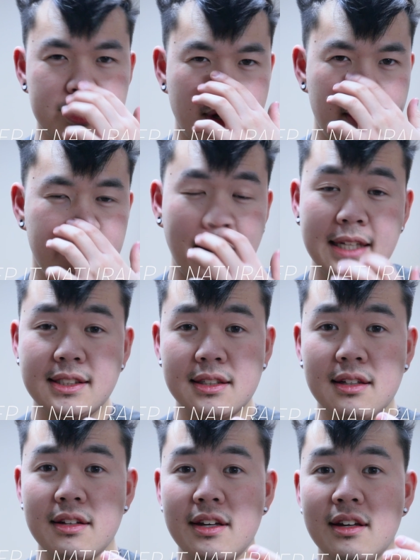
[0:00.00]
So
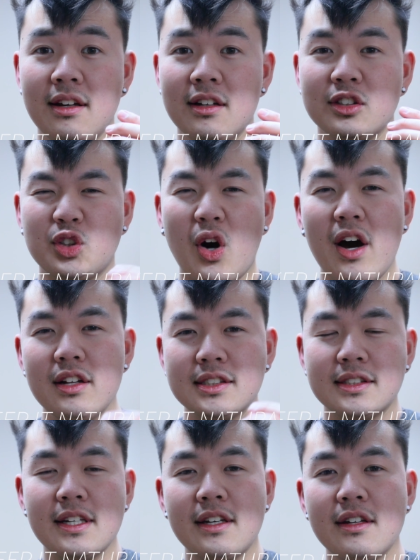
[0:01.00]
basically, try to
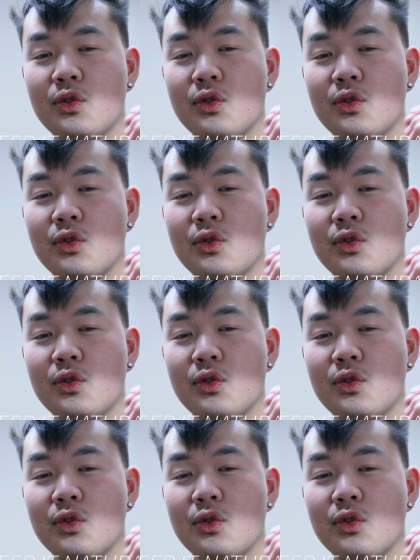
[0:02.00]
stick